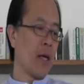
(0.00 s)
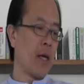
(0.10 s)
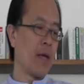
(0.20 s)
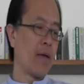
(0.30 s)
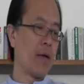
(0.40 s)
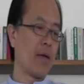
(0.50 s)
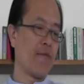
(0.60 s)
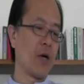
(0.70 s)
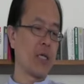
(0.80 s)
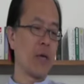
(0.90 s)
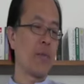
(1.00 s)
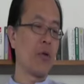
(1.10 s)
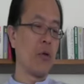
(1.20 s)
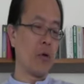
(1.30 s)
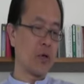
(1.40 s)
And for
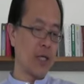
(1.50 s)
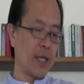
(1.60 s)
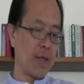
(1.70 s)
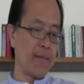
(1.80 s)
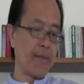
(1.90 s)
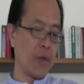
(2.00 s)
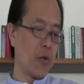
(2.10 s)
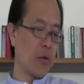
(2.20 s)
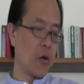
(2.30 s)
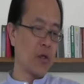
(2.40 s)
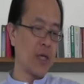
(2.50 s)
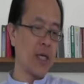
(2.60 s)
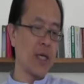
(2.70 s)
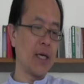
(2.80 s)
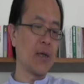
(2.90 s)
example, New York City. New York
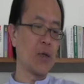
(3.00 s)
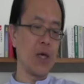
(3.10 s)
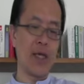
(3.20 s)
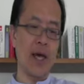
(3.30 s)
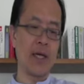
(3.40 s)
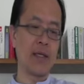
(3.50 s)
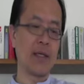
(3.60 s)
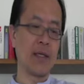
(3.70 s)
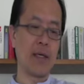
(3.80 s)
City say that